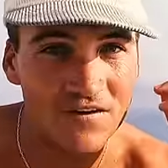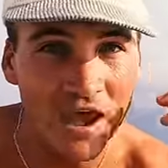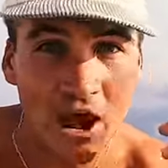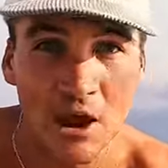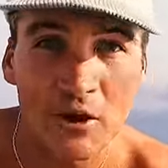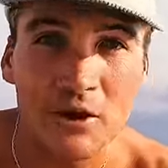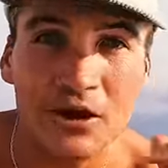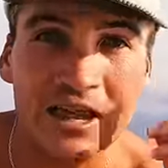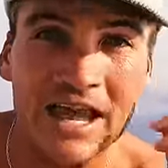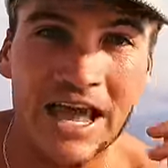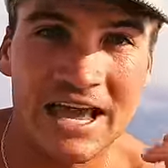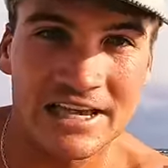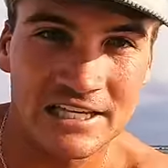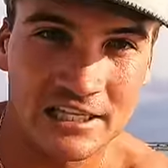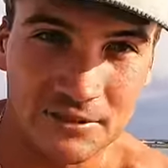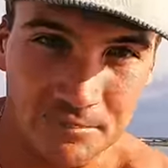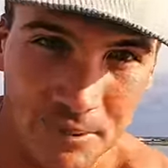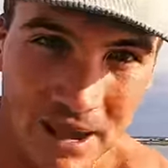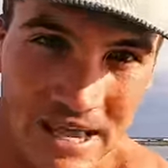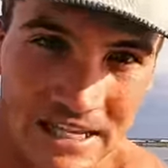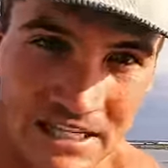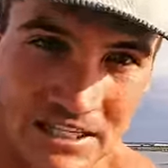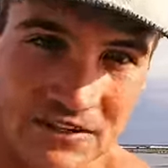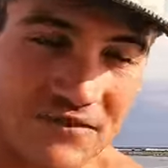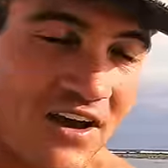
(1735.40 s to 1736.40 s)
very
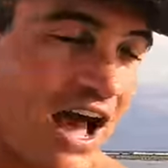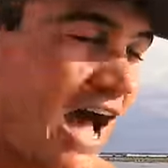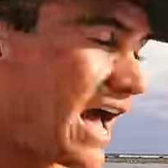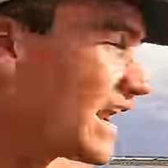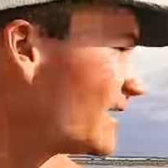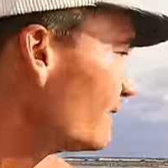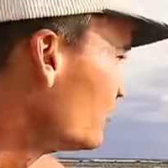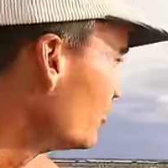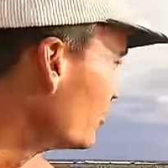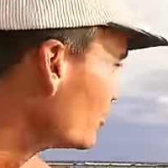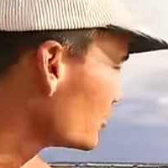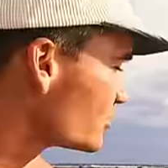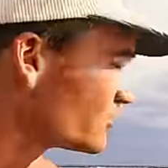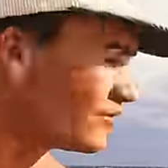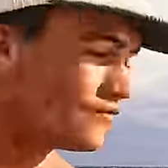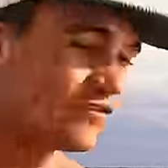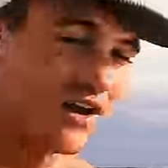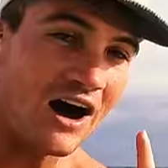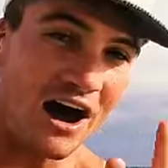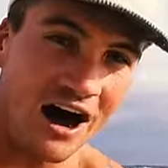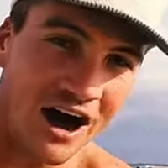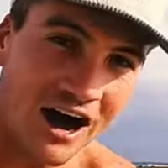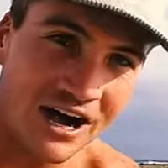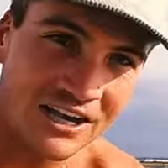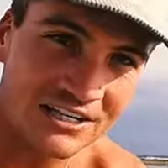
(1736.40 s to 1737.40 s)
expensive animals
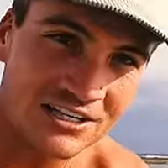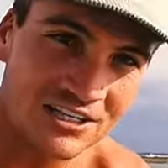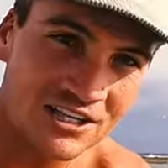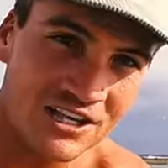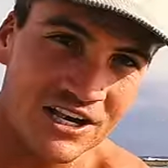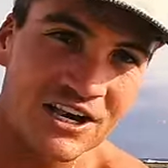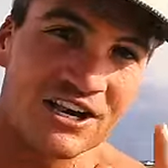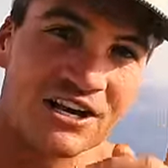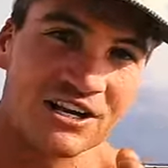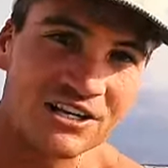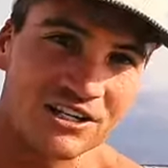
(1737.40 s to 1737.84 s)
for us